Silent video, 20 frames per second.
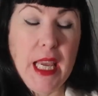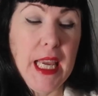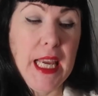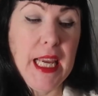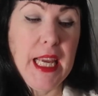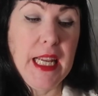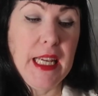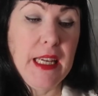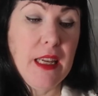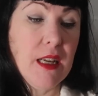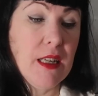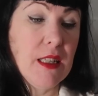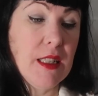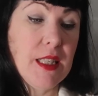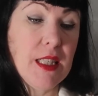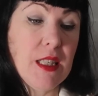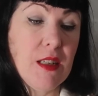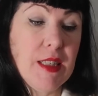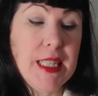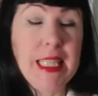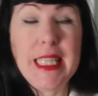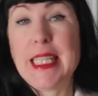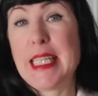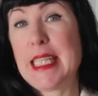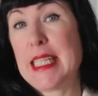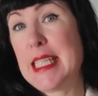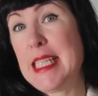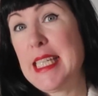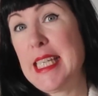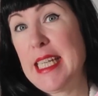in a size
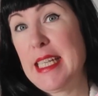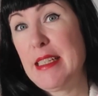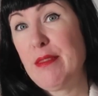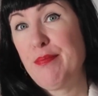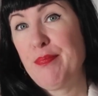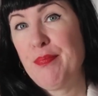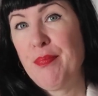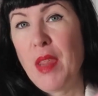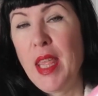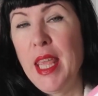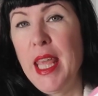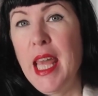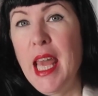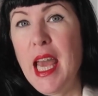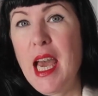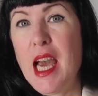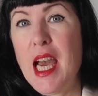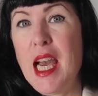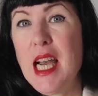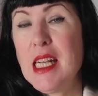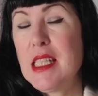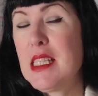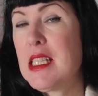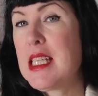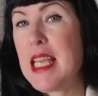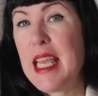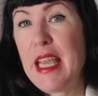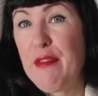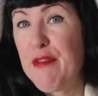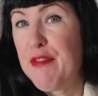16 and
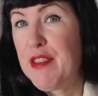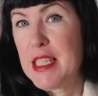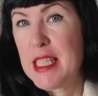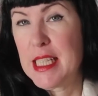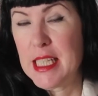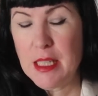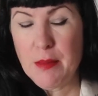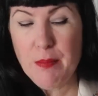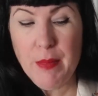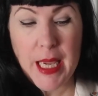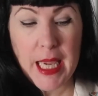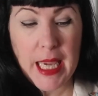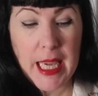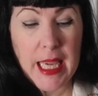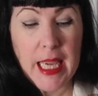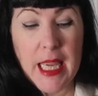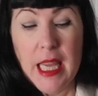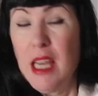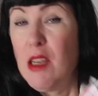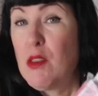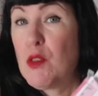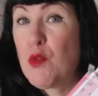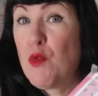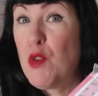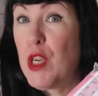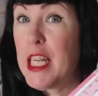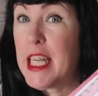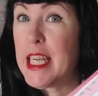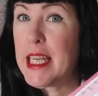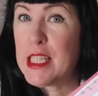it fitted me. It's
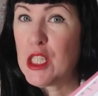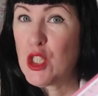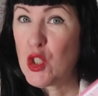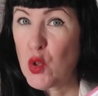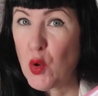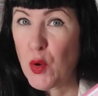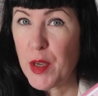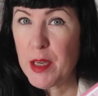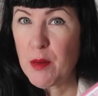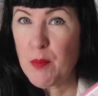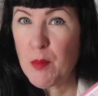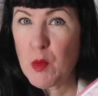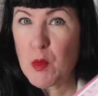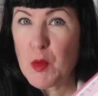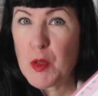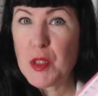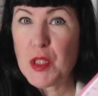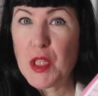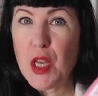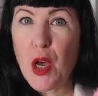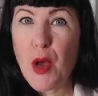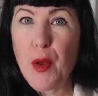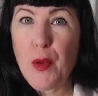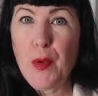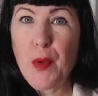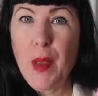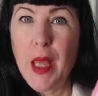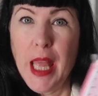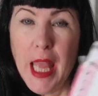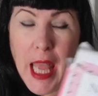really enjoyable
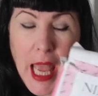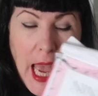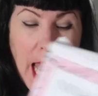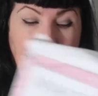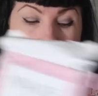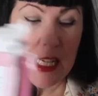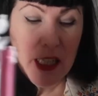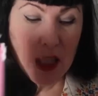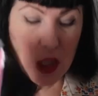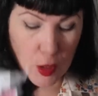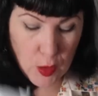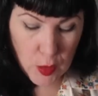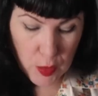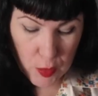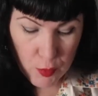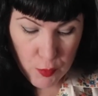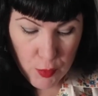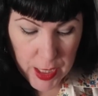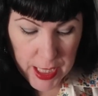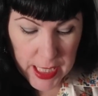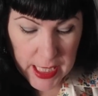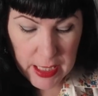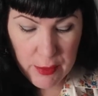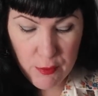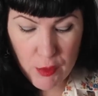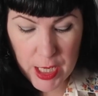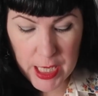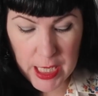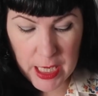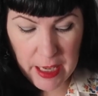sew and looks
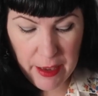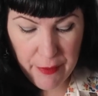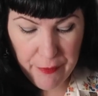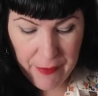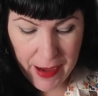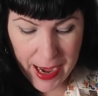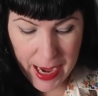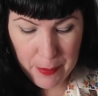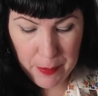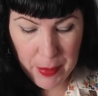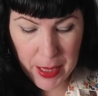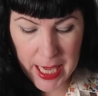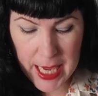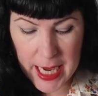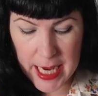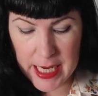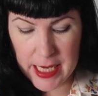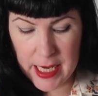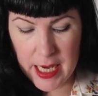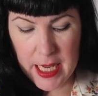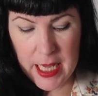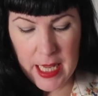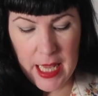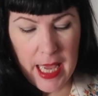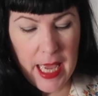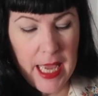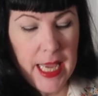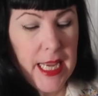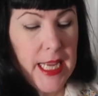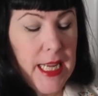really fab in
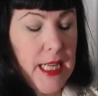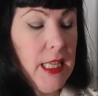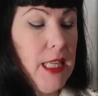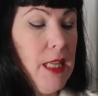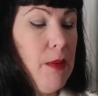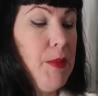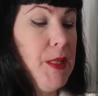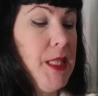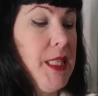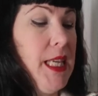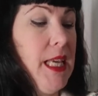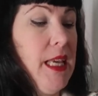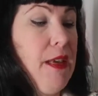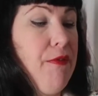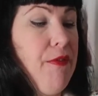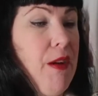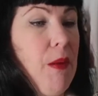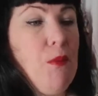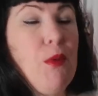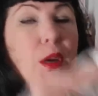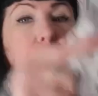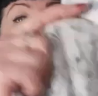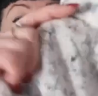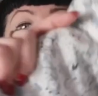a Liberty fabric,